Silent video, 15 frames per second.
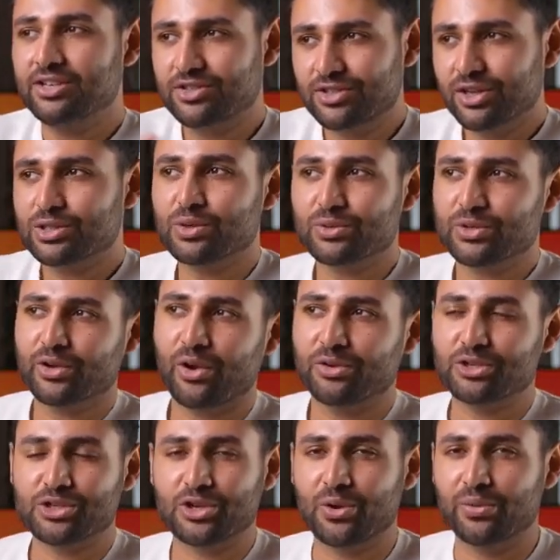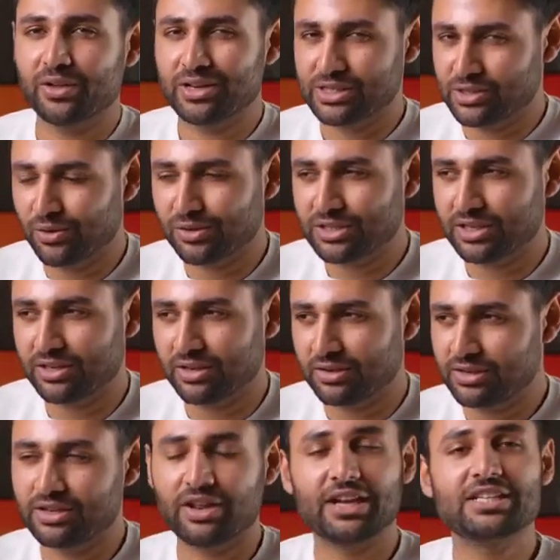does also go to show that it's not a
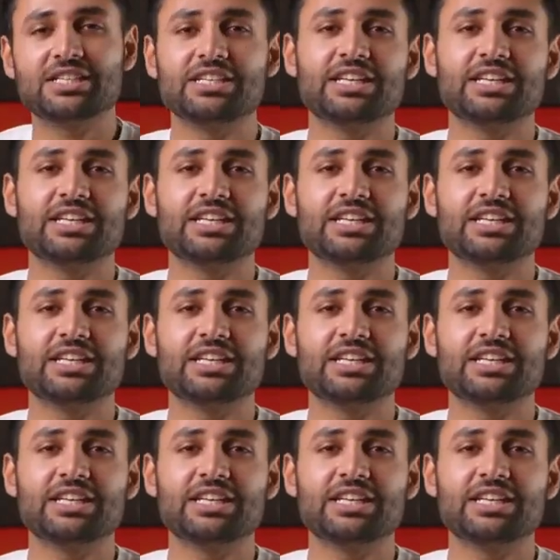night